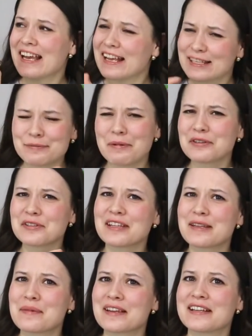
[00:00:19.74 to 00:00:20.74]

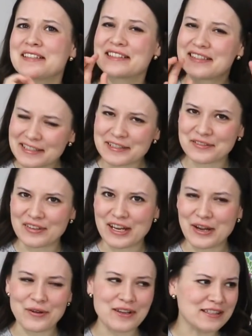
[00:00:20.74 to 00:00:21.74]
especially because this
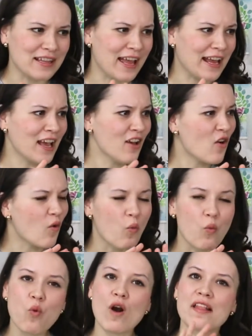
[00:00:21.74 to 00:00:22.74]
video is like
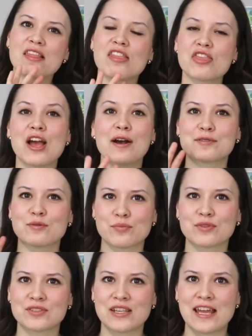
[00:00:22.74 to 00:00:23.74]

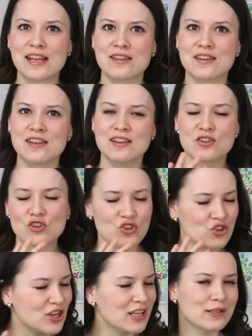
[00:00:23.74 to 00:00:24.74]
1000%
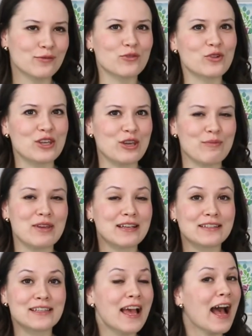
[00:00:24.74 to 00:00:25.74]
just for you
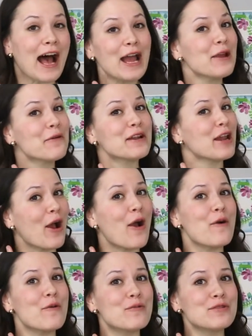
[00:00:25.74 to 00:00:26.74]
because I already
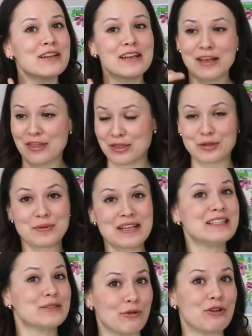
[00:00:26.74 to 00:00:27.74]
own
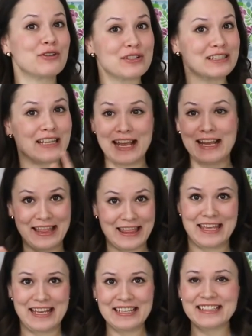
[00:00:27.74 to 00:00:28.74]
three sweaters like
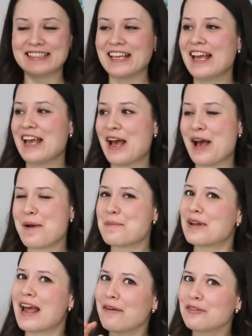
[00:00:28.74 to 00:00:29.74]
this. Um,
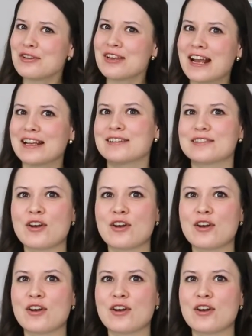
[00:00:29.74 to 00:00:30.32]
but after you guys